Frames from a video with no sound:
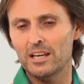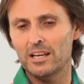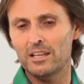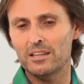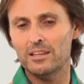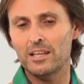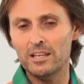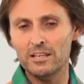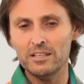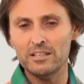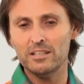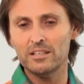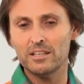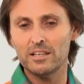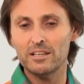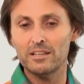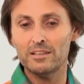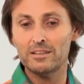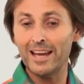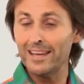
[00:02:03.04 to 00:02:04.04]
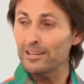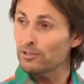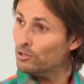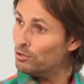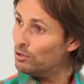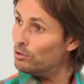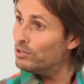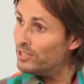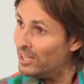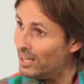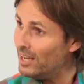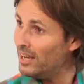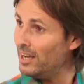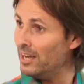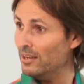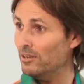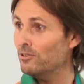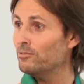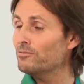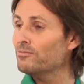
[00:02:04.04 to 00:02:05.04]
then they could
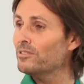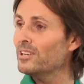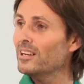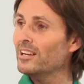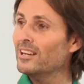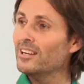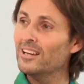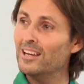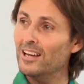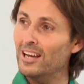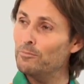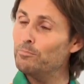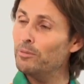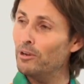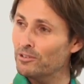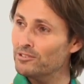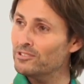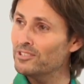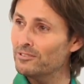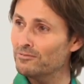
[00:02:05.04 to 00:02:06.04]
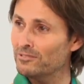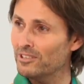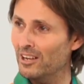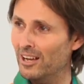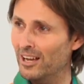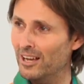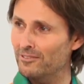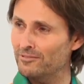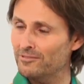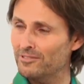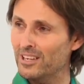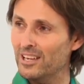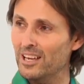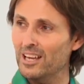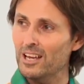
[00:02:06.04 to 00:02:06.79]
have a positive life,